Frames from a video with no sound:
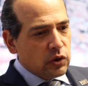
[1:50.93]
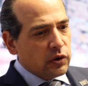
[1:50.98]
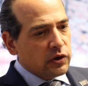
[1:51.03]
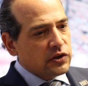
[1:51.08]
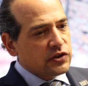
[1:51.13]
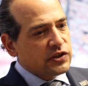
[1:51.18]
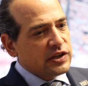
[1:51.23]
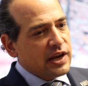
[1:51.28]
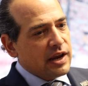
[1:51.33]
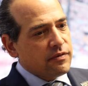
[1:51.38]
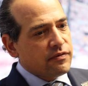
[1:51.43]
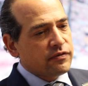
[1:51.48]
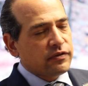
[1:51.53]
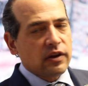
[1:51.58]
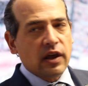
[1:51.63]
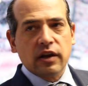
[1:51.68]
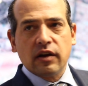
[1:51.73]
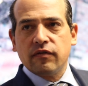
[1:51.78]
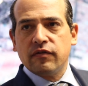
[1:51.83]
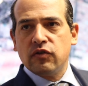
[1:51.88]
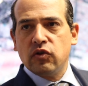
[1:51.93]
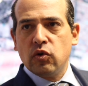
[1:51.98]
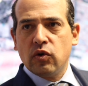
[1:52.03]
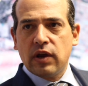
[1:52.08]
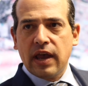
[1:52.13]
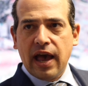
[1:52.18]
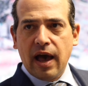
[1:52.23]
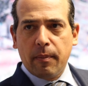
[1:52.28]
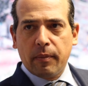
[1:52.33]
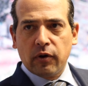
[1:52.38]
you're going to see a flood of
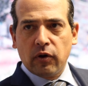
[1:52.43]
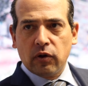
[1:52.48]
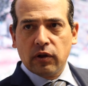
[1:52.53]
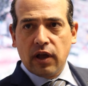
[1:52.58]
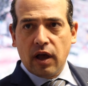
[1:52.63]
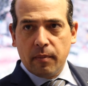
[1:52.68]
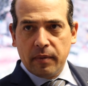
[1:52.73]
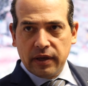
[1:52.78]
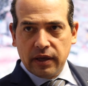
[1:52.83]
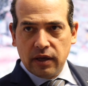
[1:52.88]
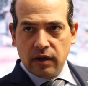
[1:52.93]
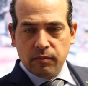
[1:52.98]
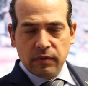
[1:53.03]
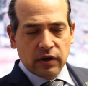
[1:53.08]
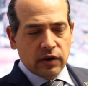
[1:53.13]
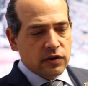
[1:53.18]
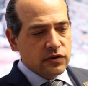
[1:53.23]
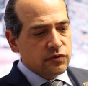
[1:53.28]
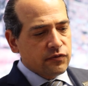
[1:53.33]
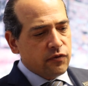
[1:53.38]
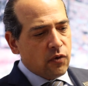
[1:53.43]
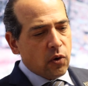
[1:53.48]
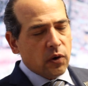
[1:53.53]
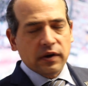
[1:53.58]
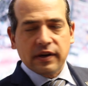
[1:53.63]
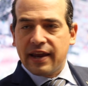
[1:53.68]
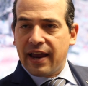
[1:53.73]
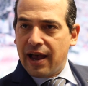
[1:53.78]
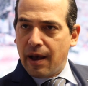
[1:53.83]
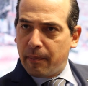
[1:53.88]
new capital coming in because
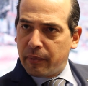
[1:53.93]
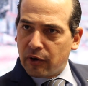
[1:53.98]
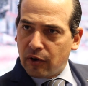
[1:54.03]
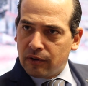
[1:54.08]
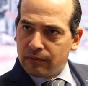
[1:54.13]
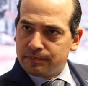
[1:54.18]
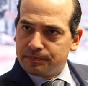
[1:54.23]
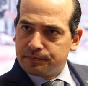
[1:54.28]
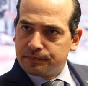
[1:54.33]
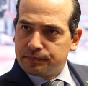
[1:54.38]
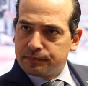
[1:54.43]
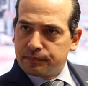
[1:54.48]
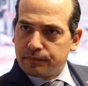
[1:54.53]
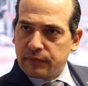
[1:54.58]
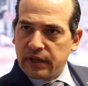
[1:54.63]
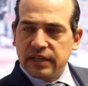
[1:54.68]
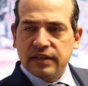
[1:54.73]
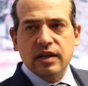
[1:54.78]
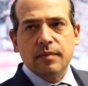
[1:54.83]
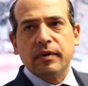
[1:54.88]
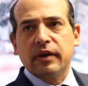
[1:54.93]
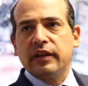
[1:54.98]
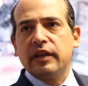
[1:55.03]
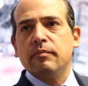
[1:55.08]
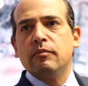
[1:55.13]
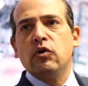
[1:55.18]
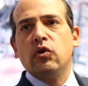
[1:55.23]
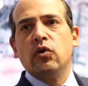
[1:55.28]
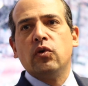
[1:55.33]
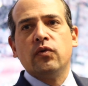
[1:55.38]
foreign capital
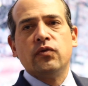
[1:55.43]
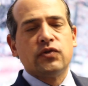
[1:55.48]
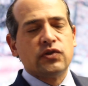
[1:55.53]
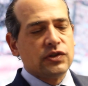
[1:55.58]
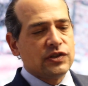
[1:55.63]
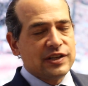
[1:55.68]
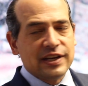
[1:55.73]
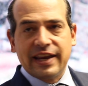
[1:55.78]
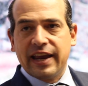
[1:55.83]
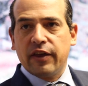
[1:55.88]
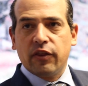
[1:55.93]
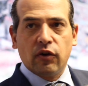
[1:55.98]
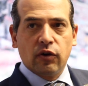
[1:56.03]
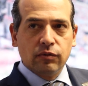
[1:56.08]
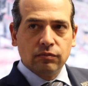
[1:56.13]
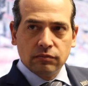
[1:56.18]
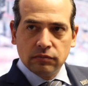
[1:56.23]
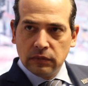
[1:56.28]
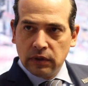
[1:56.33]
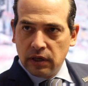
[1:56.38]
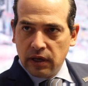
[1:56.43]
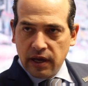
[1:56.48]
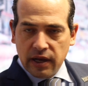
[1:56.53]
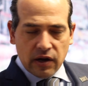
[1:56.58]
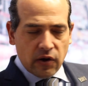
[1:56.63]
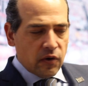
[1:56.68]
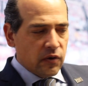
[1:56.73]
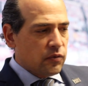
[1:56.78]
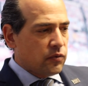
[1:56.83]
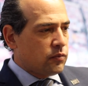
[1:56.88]
typically moves together.
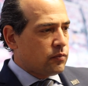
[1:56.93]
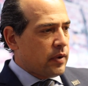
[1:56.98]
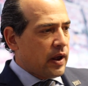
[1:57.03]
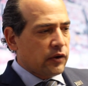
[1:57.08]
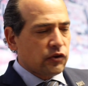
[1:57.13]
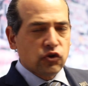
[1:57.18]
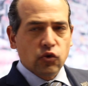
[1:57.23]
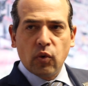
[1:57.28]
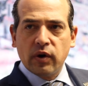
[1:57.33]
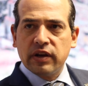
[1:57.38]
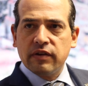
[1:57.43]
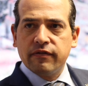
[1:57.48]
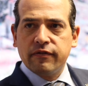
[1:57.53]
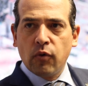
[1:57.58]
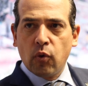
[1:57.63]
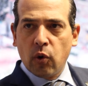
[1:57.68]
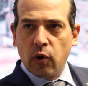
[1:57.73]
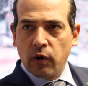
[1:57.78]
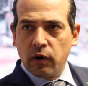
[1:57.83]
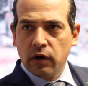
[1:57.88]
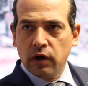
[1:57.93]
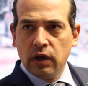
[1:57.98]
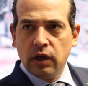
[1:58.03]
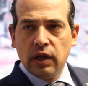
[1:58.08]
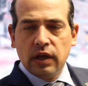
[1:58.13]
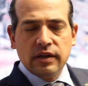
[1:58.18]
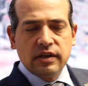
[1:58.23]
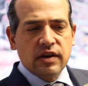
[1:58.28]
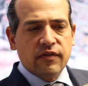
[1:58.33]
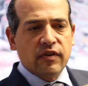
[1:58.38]
And they're in about 24
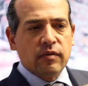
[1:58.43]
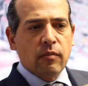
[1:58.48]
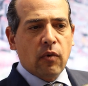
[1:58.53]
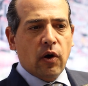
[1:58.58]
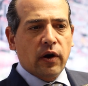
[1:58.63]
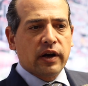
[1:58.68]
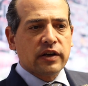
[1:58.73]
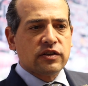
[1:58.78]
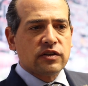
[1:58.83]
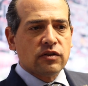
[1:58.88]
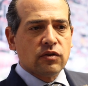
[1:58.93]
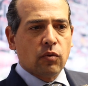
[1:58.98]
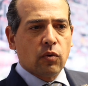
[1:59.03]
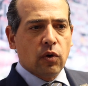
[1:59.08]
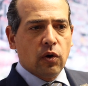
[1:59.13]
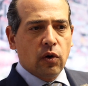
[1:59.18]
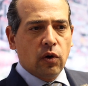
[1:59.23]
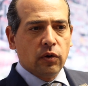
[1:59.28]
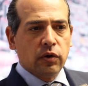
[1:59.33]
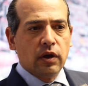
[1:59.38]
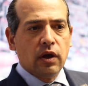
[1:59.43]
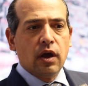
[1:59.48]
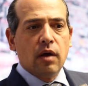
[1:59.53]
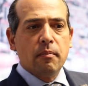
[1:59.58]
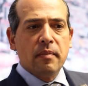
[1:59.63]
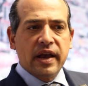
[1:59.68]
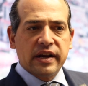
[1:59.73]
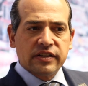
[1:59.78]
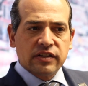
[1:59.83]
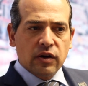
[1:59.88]
different markets in the world.
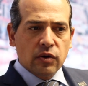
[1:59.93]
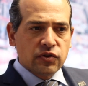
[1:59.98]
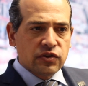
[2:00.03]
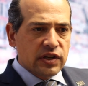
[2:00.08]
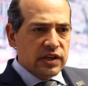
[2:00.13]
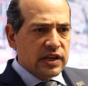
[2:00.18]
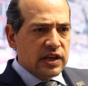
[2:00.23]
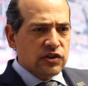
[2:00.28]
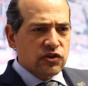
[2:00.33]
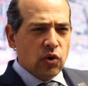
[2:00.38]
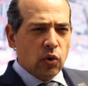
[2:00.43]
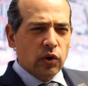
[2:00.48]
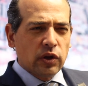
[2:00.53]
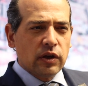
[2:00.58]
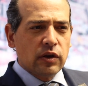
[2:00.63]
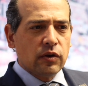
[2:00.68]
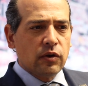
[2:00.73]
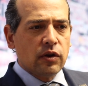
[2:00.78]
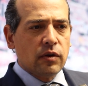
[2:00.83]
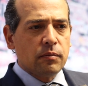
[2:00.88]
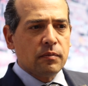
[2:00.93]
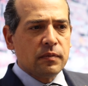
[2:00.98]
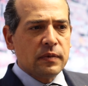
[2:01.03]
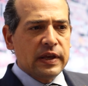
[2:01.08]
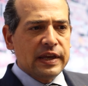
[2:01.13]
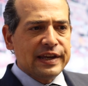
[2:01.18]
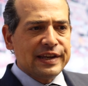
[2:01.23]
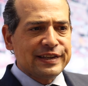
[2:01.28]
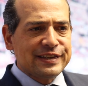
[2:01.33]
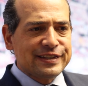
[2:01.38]
Mexico City is only
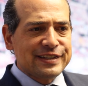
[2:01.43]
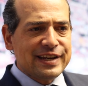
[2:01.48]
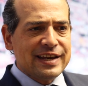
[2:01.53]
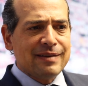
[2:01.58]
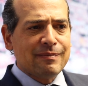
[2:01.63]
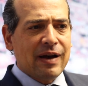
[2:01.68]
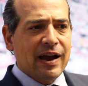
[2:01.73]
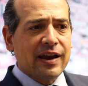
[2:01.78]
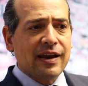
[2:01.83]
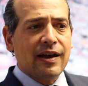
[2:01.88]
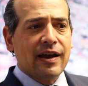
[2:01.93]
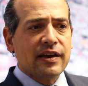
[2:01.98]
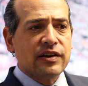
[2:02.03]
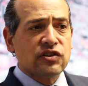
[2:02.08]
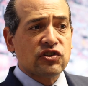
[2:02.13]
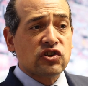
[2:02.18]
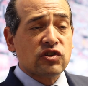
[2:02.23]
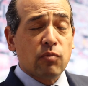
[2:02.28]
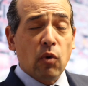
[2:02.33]
being seen by a